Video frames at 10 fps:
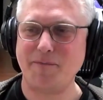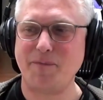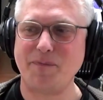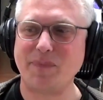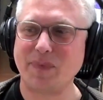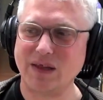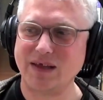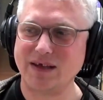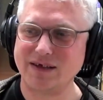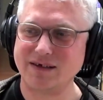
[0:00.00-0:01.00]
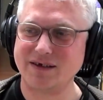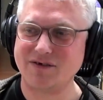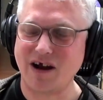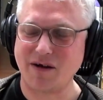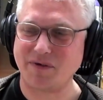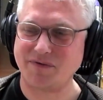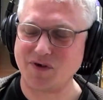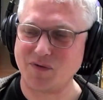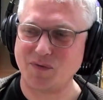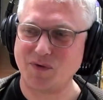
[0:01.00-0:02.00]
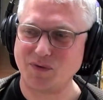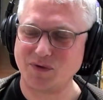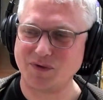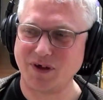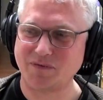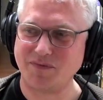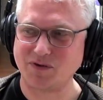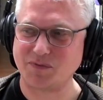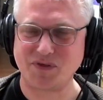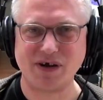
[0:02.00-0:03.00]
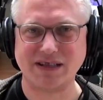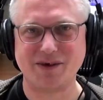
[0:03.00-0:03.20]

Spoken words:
Crap, I've forgotten I've lost my thread there. What were we talking about?